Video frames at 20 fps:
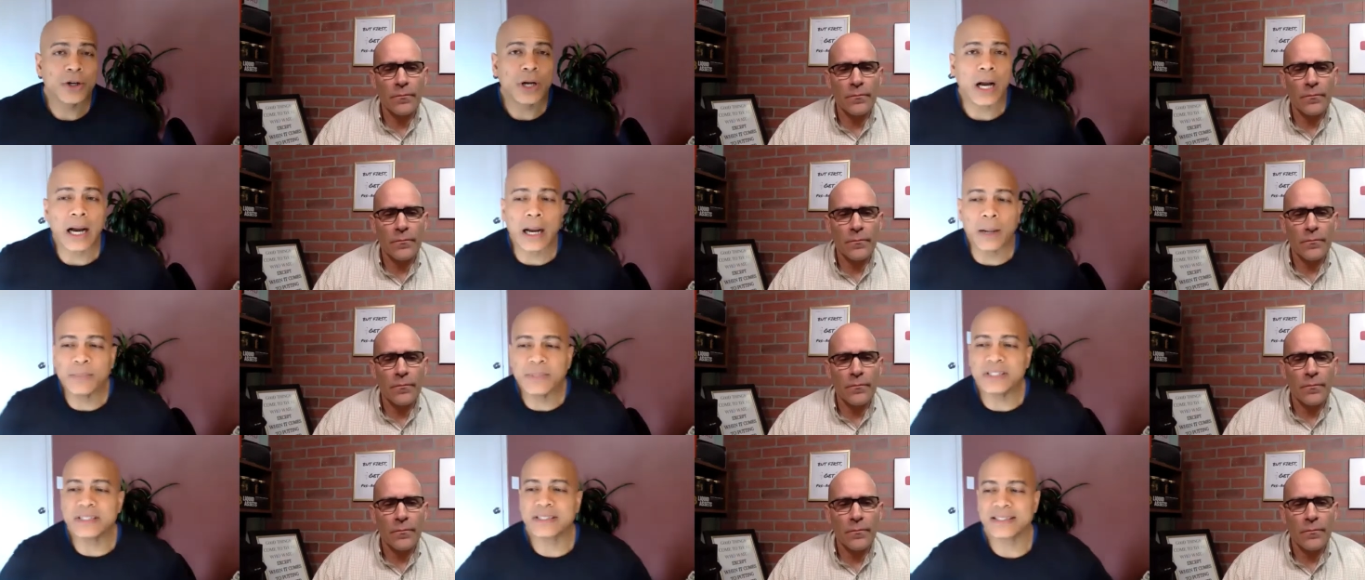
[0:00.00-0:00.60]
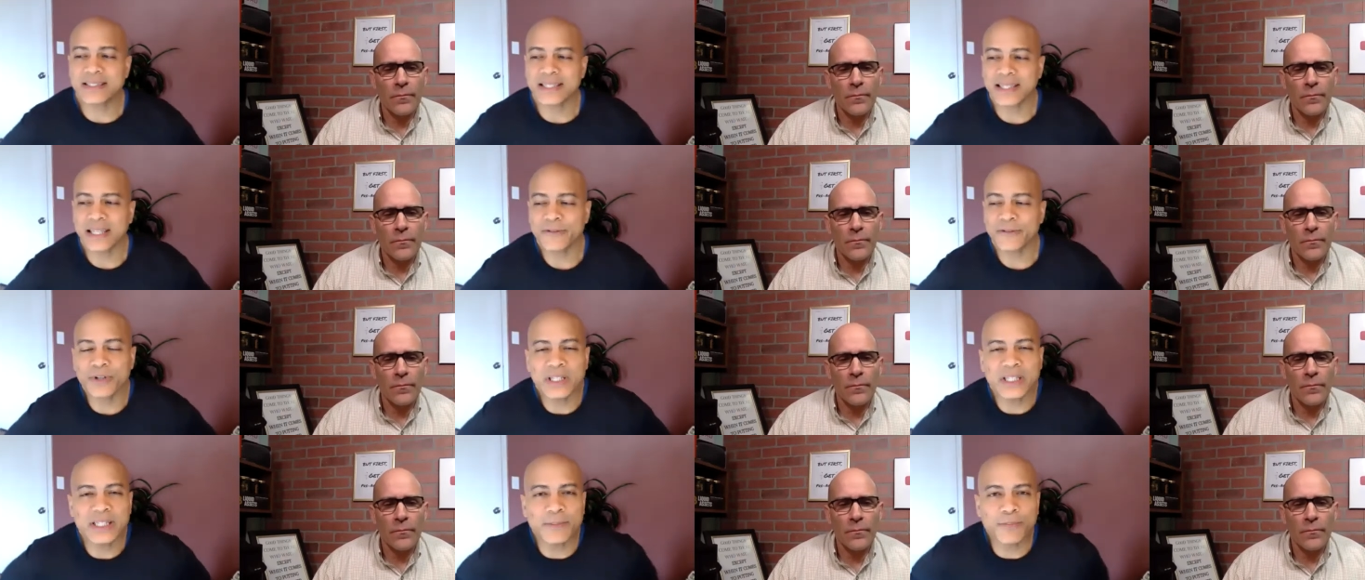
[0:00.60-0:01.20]
Speaker 1: I'm going to say they
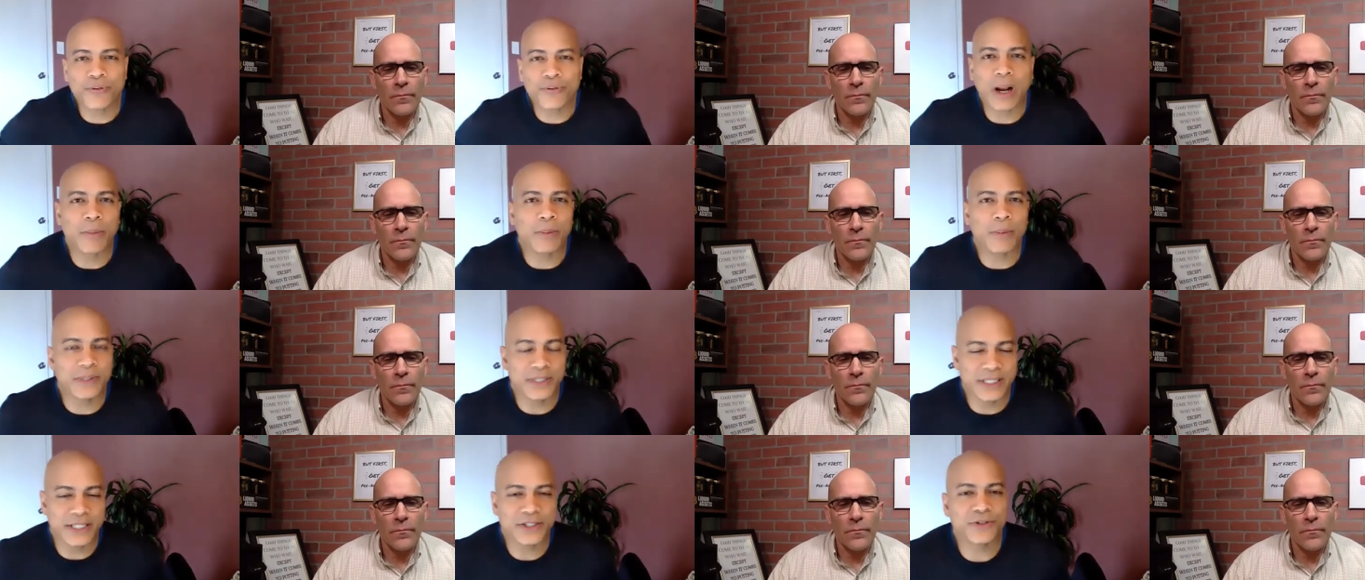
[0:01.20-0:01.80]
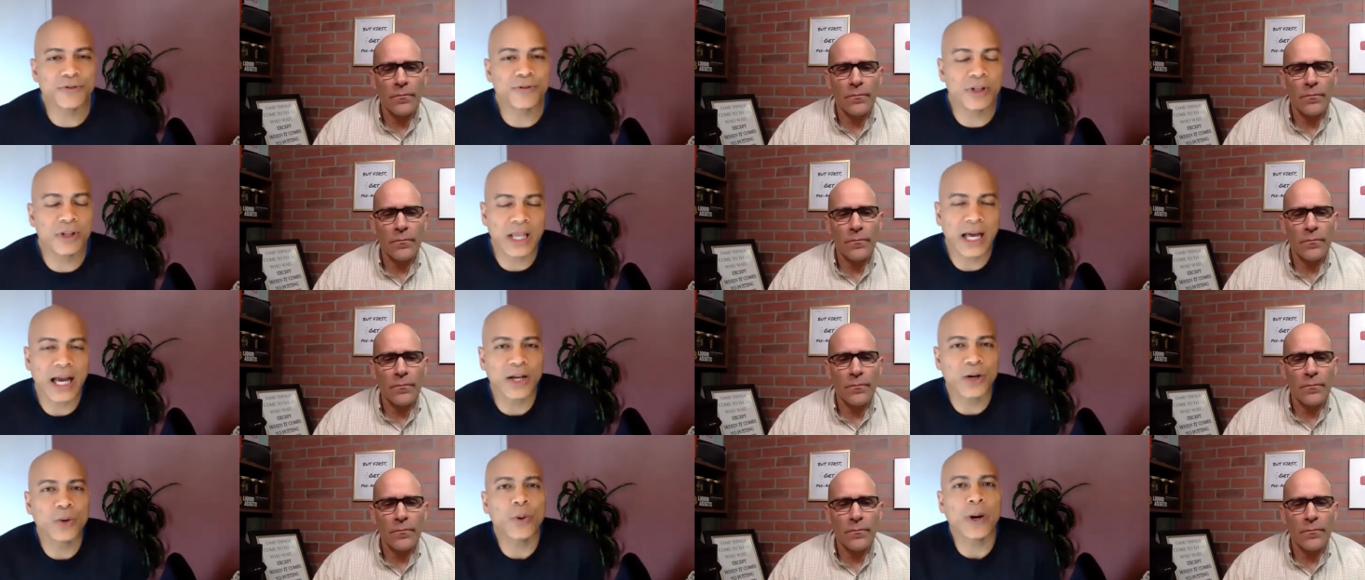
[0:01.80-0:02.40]
really probably need to rely
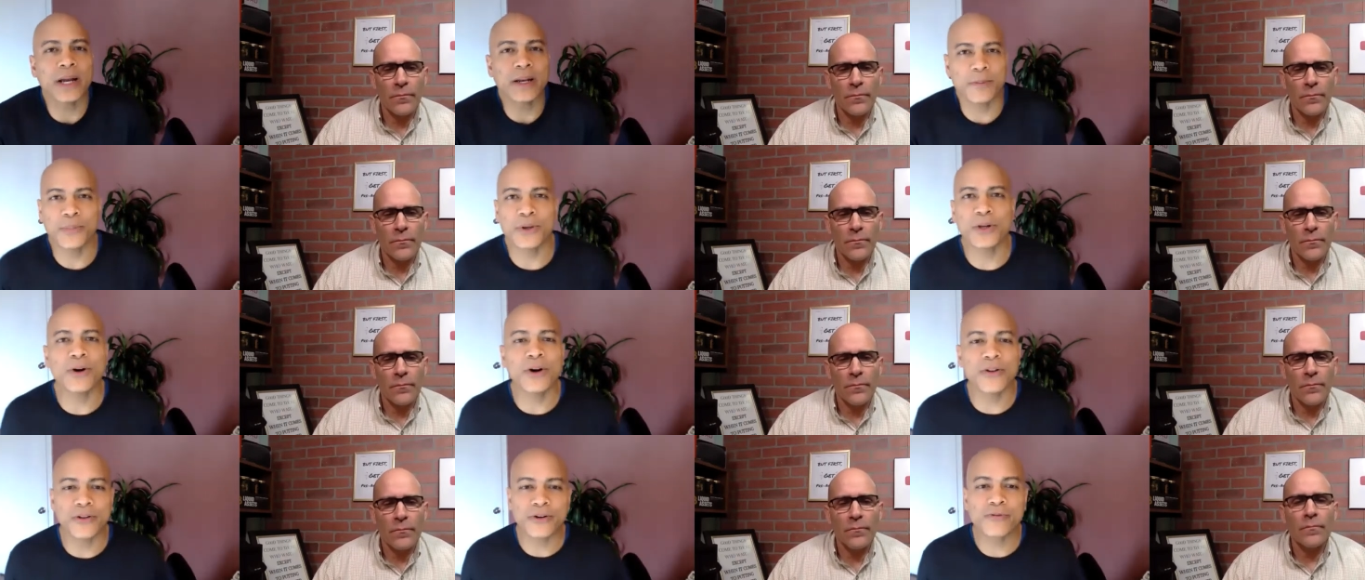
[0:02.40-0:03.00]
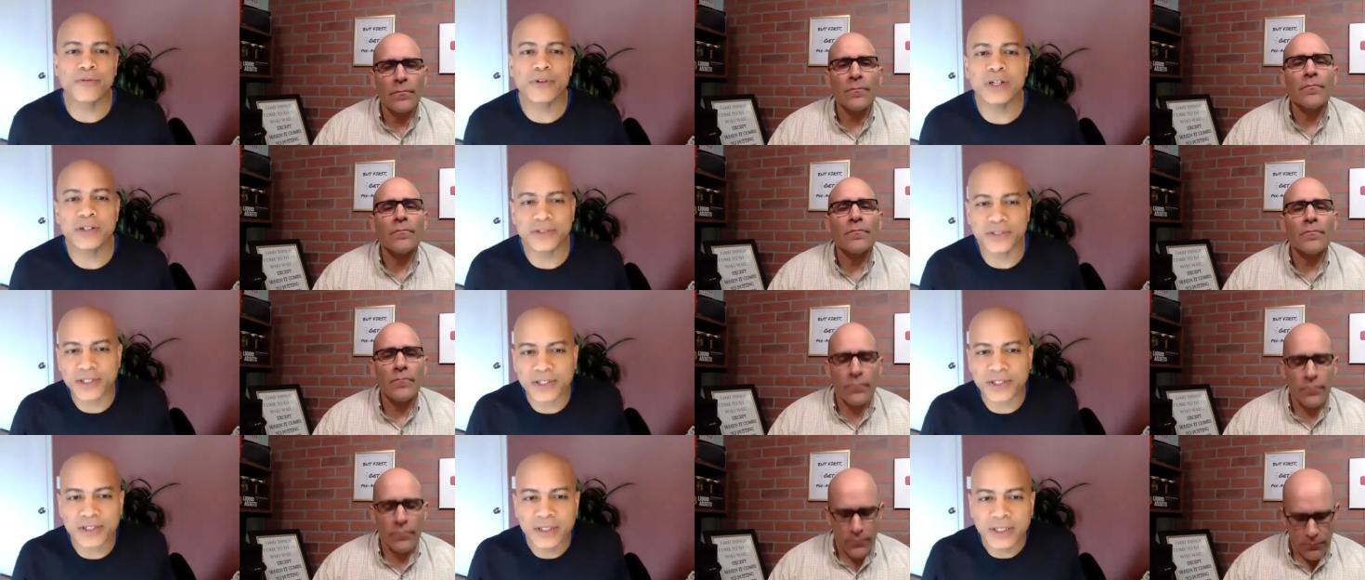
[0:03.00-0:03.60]
quite a bit on their
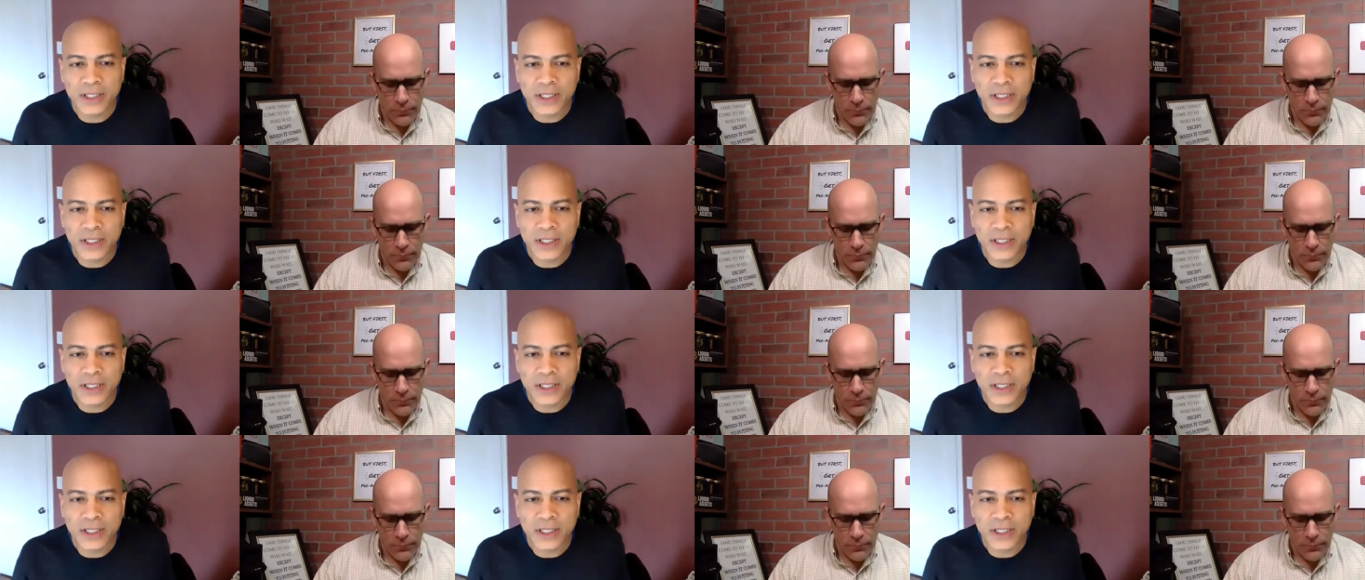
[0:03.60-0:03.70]
realtor.